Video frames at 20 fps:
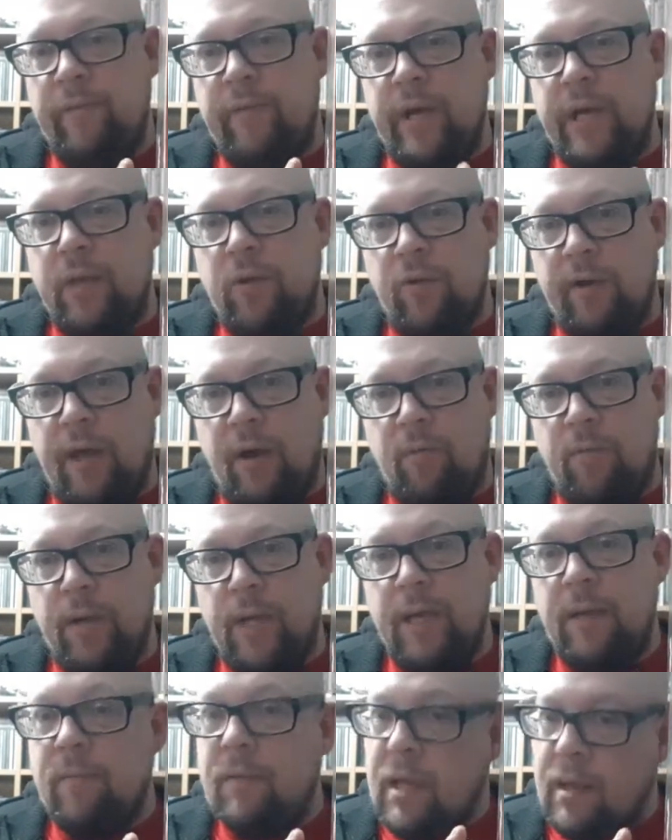really good
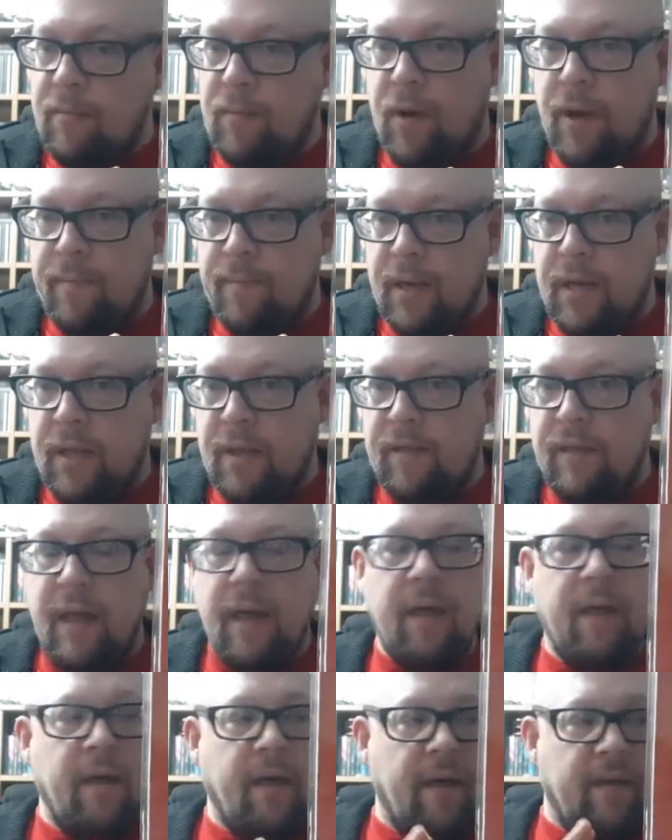LP, in my opinion, there.